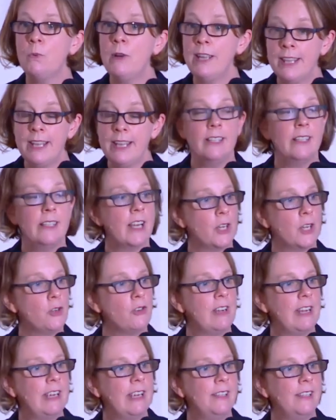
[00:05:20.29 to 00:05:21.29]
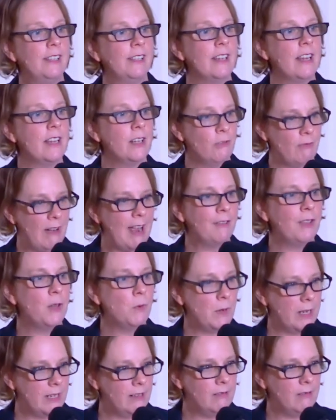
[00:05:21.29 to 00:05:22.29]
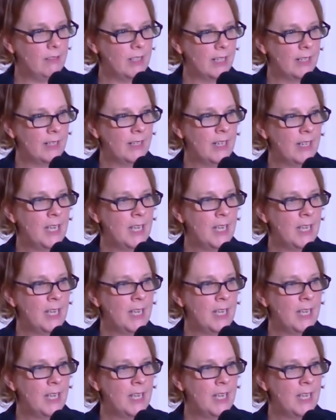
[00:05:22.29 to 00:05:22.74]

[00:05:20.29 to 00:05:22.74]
within countries and around the world,